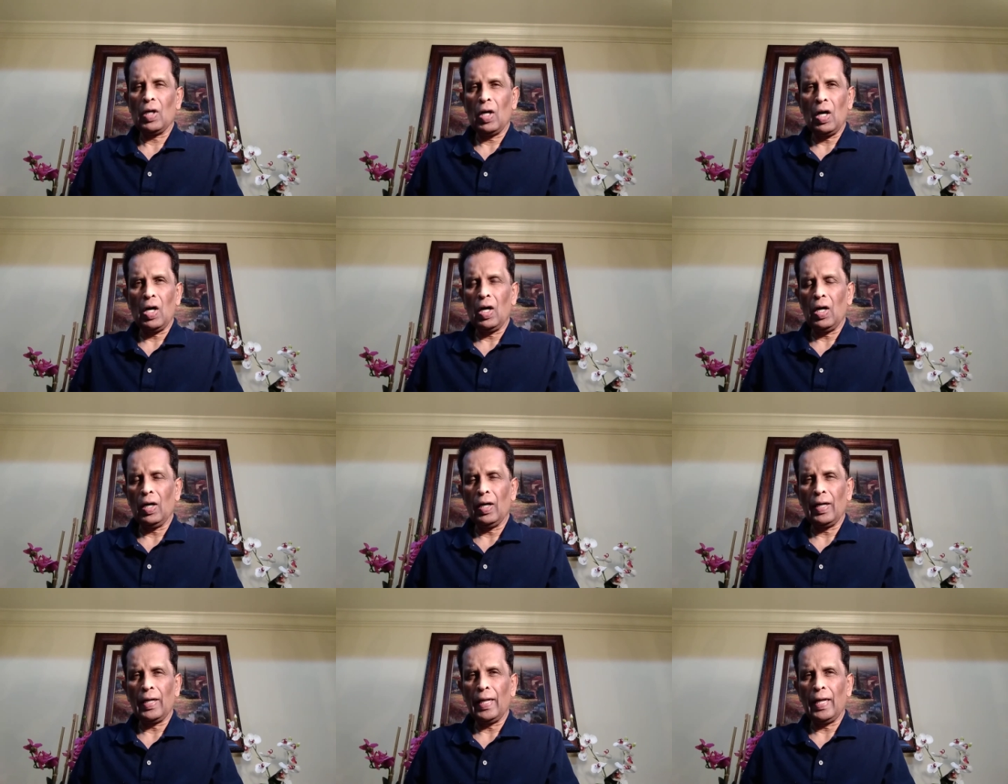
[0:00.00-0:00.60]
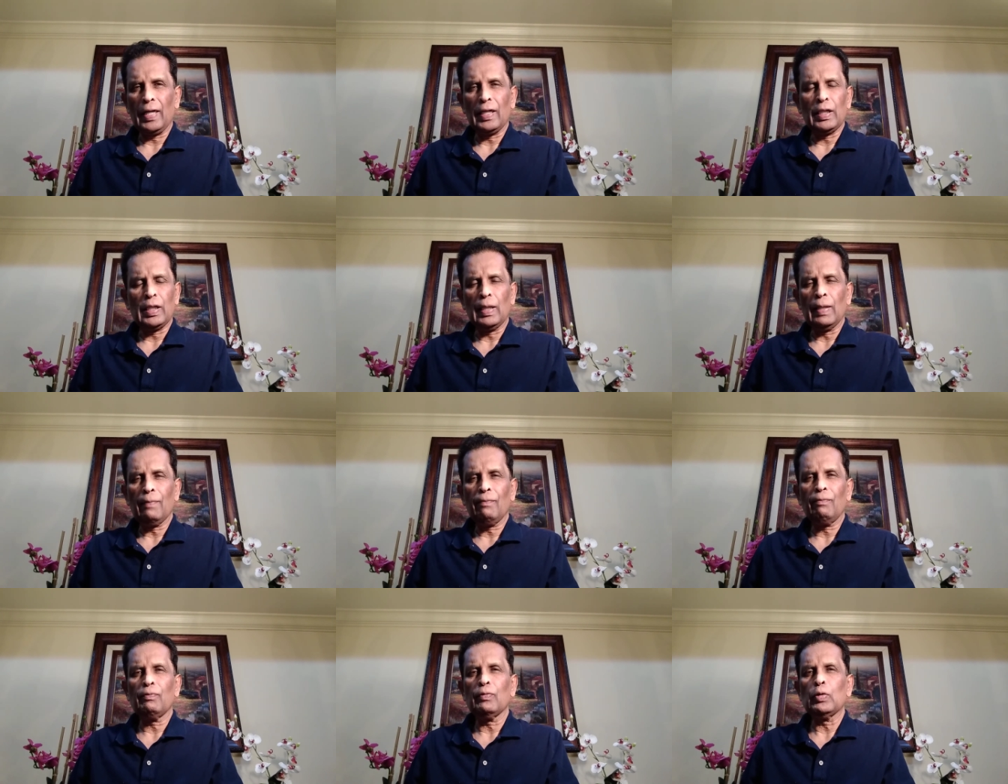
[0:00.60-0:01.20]
God, and
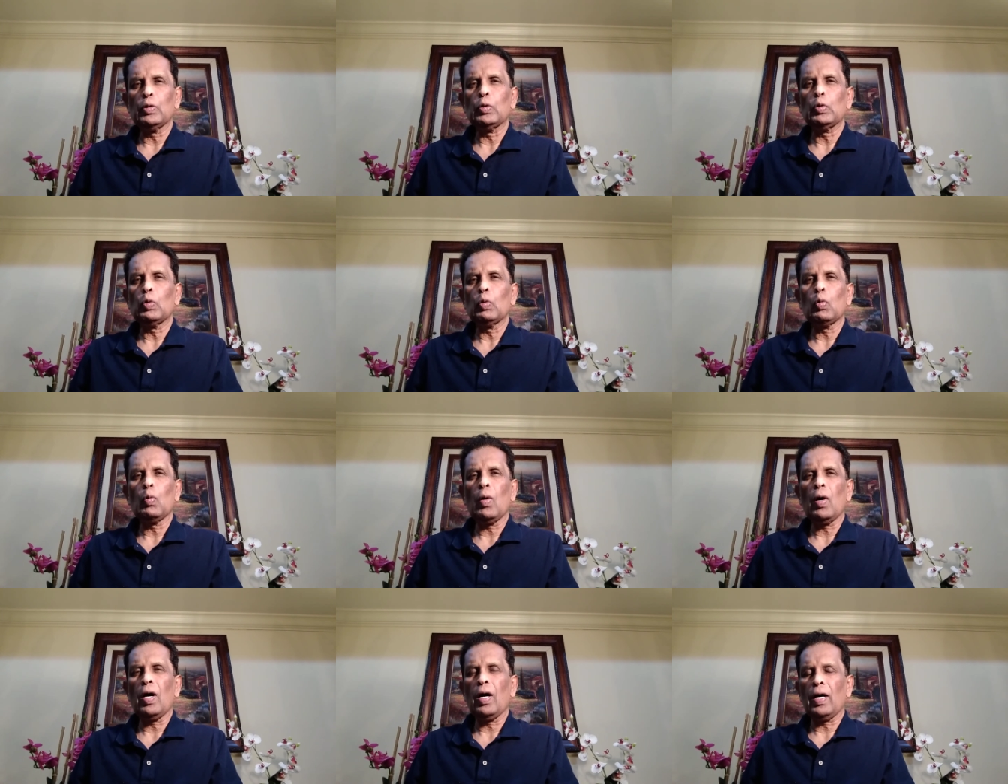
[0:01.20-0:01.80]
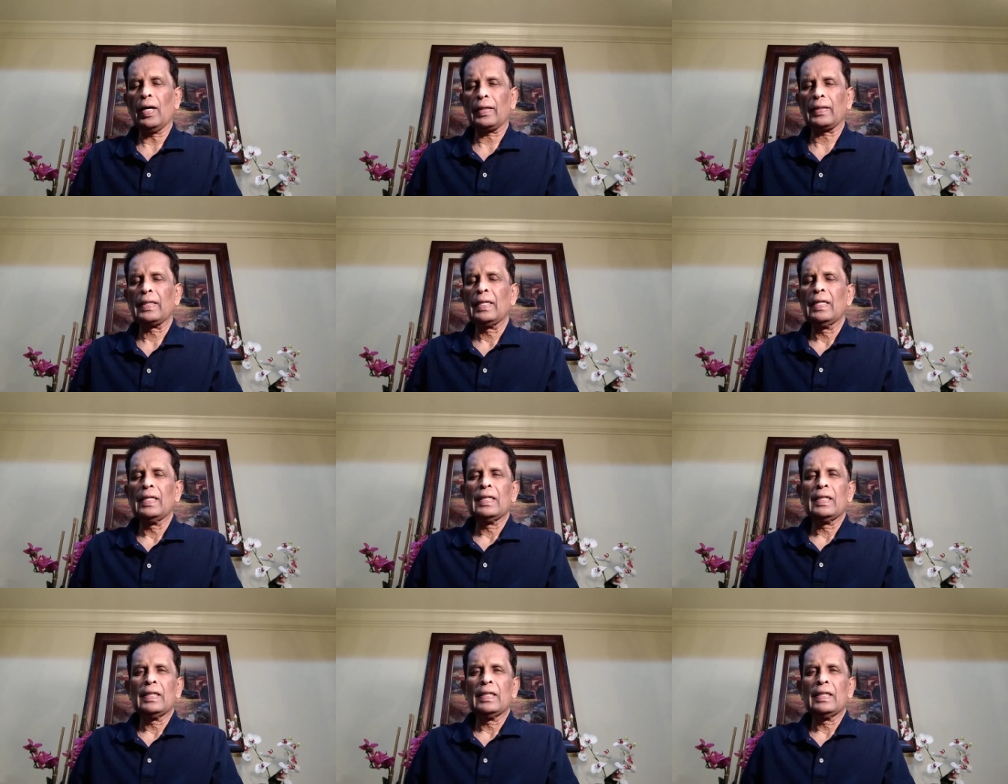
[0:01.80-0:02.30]
if you are